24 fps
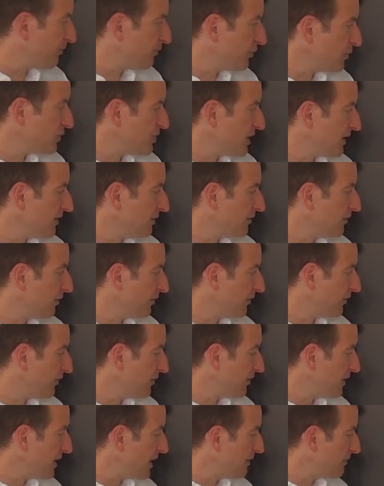projected
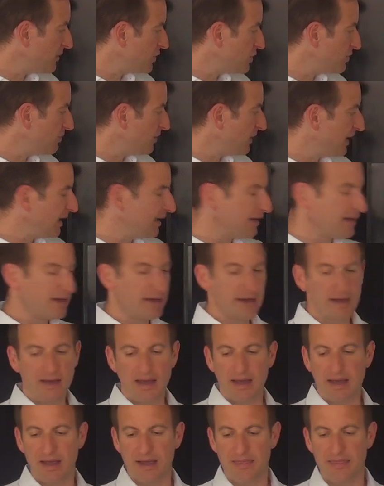onto the image plane
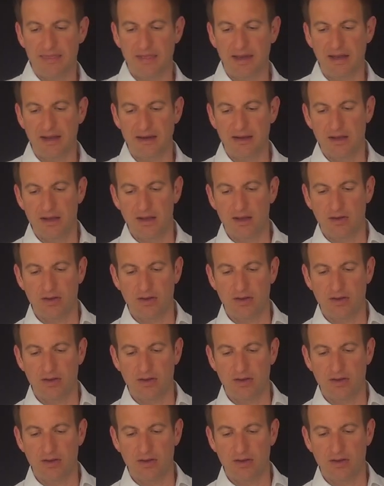and then